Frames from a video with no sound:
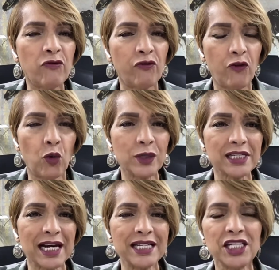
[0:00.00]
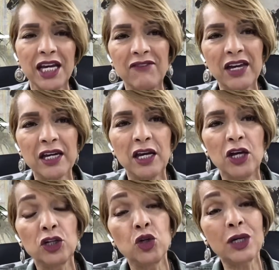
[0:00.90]
forward slash giving.
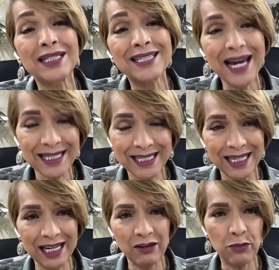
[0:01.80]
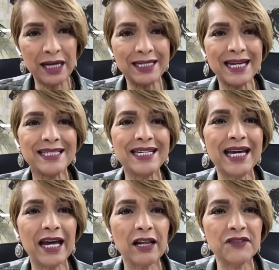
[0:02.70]
You can text to give by texting
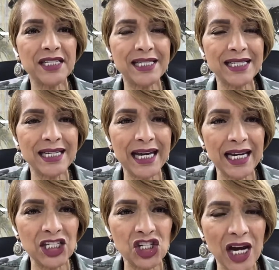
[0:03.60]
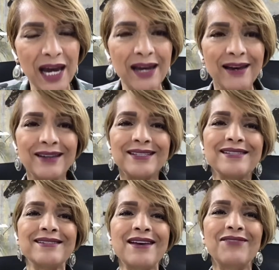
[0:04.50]
lfccnj to
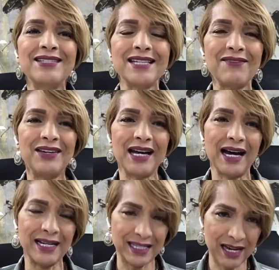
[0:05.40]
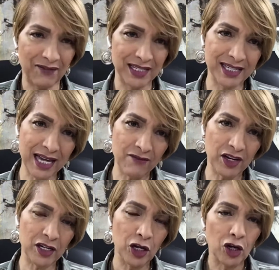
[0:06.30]

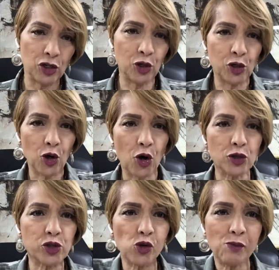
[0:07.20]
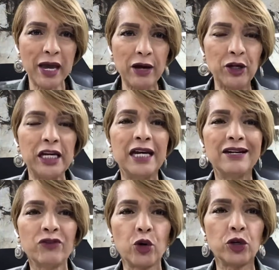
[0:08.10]
77977. You can also mail in,
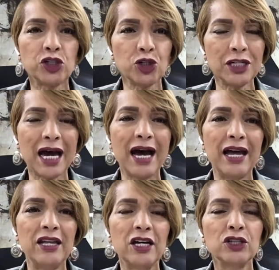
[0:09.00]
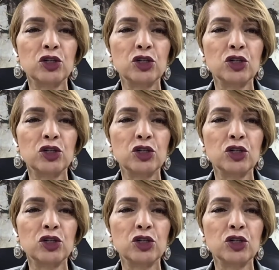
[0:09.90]
of course, your tithe to